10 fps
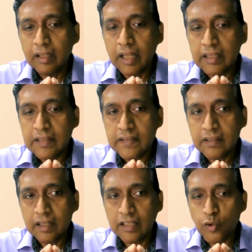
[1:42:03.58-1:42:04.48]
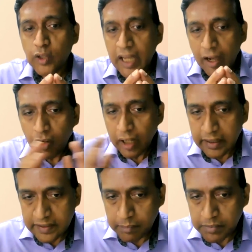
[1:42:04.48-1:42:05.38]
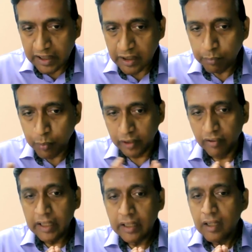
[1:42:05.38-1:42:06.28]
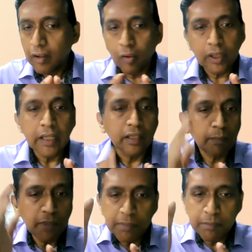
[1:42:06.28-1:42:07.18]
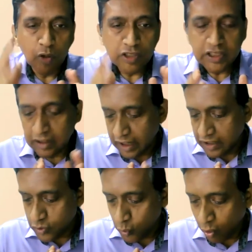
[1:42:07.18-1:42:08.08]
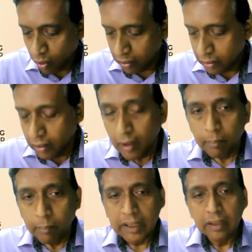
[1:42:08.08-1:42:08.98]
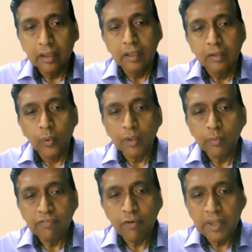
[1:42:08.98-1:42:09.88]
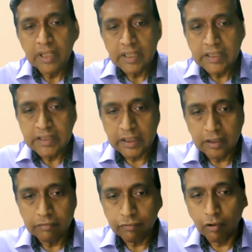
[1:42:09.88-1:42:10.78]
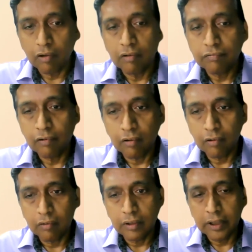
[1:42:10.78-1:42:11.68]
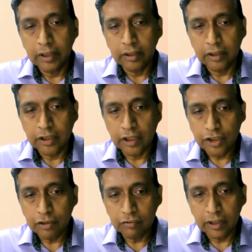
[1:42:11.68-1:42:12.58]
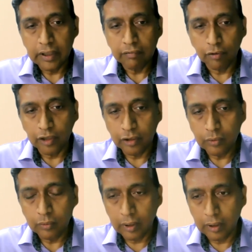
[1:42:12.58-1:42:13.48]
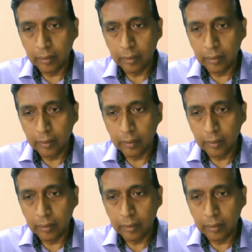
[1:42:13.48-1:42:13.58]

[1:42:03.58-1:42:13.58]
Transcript: that is, and so they're all at the same starting point, right? Okay, they may be more skilled and so on. But when we form a learning circle for the children, for the youth,